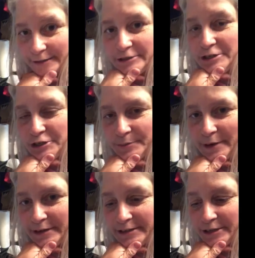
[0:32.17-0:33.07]
the ginger
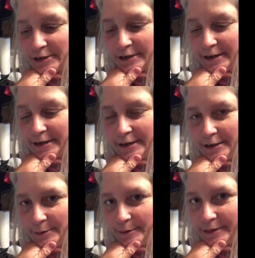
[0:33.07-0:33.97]
bug started
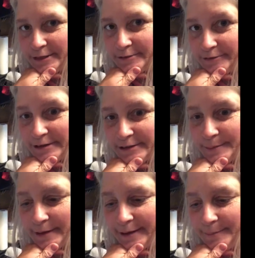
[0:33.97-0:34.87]
with the
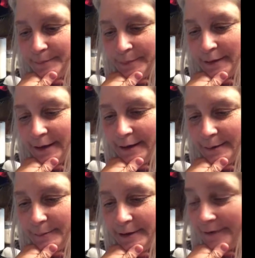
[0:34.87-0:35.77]
recipe,
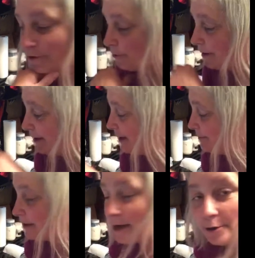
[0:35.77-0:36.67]
if you want to keep
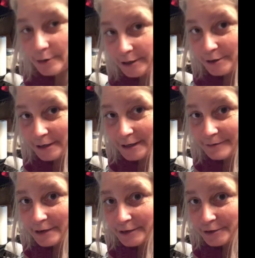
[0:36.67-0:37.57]
it going, you can leave
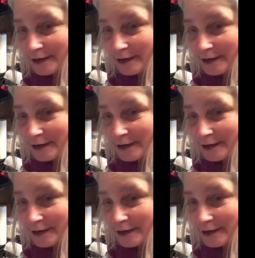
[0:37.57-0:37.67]
it on your